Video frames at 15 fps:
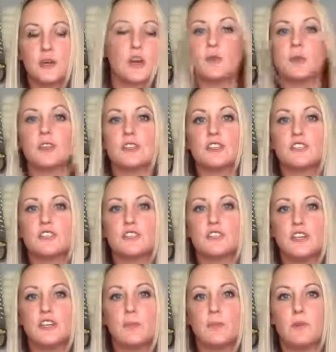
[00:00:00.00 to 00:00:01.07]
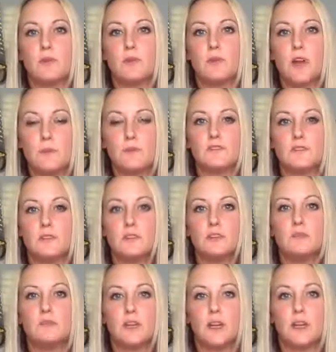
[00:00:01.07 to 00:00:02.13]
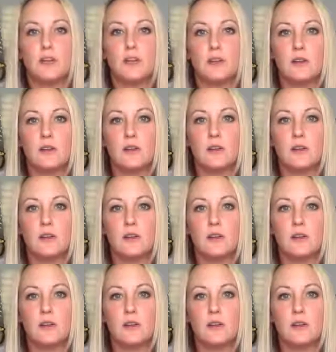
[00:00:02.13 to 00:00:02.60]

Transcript: during our relationship? Absolutely.